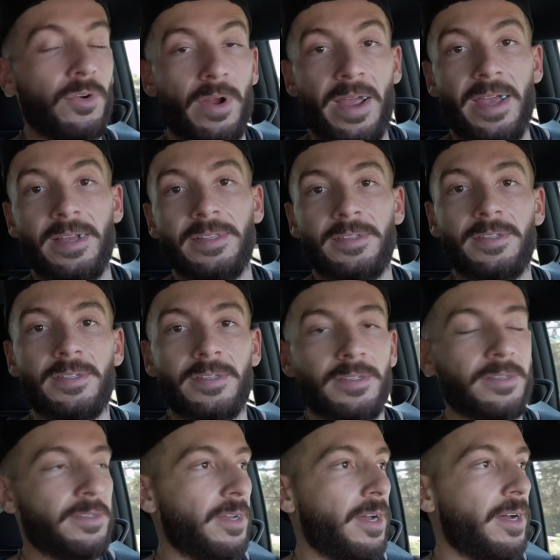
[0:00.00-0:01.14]
grains,
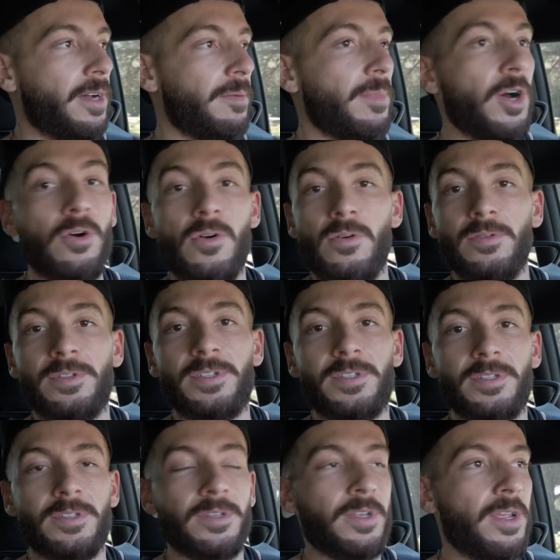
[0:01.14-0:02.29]

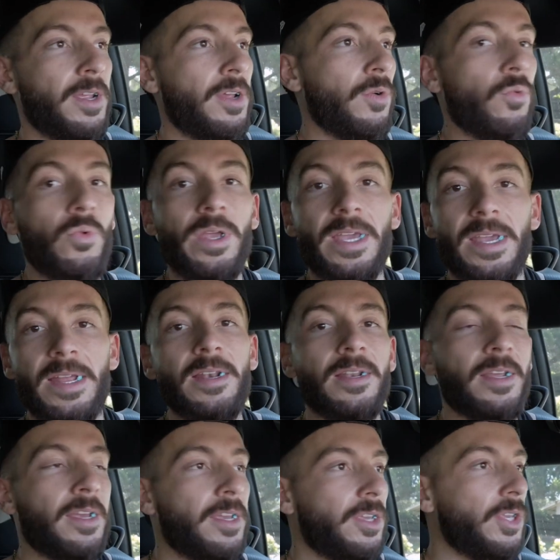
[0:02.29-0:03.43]
oats, wheat,
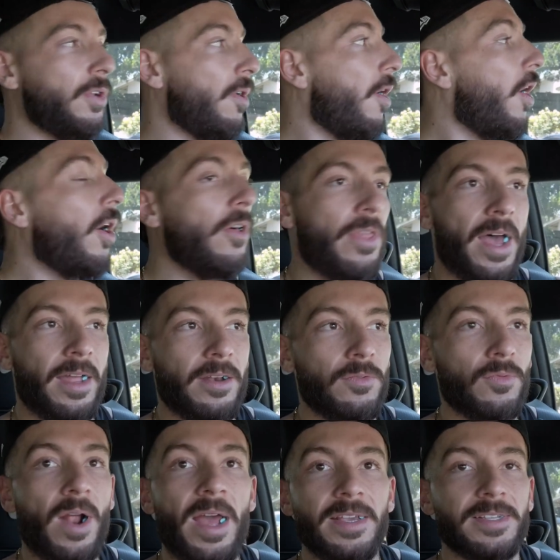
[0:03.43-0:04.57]
you know, all that,
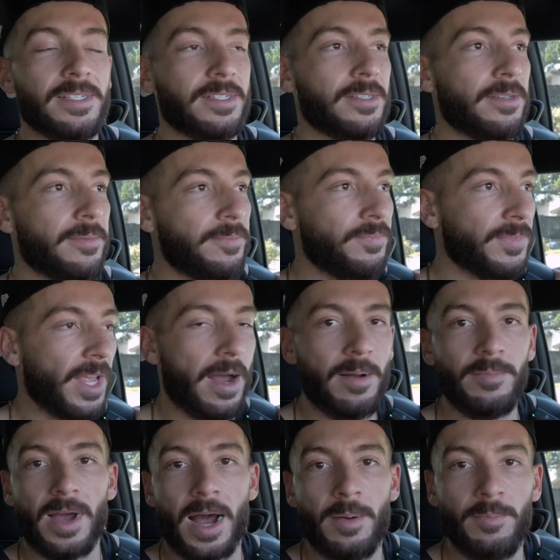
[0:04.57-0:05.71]
rice.
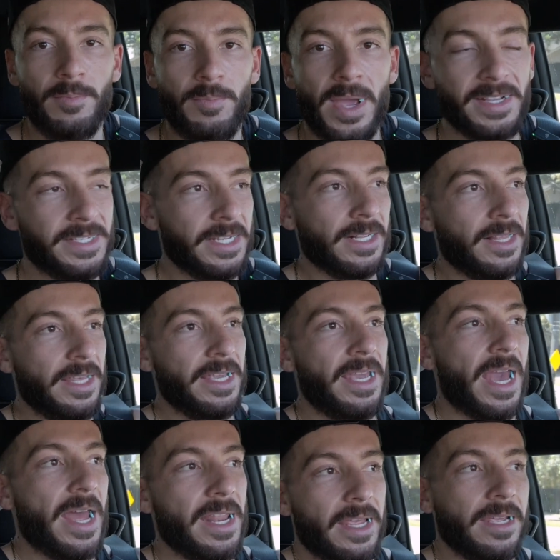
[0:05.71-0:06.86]
I'm basically
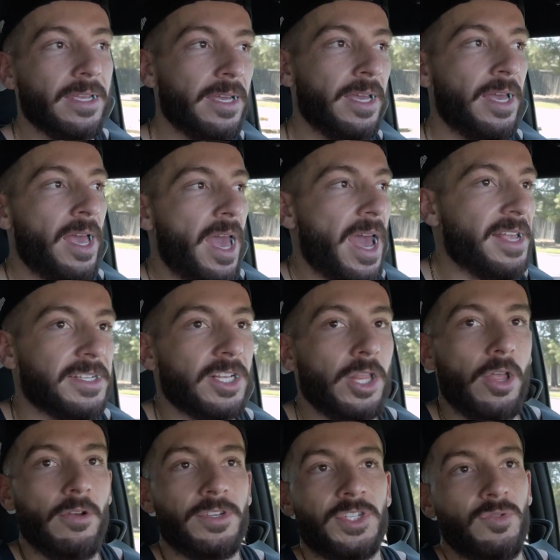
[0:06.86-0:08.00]
getting as
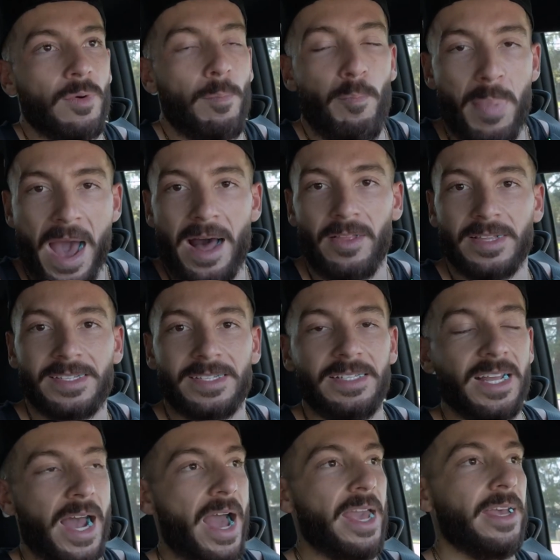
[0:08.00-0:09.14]
close to a balanced
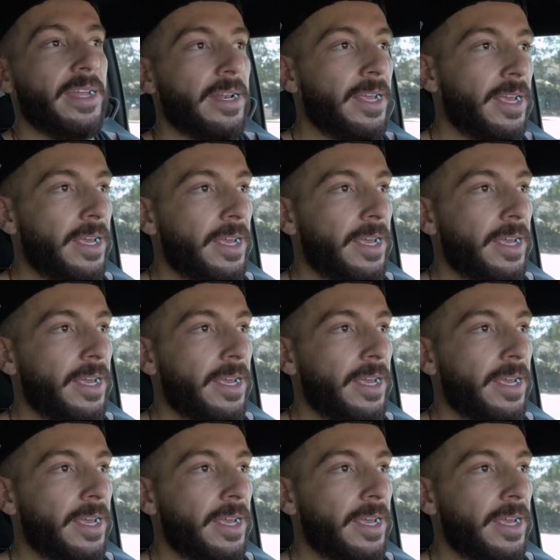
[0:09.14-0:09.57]
diet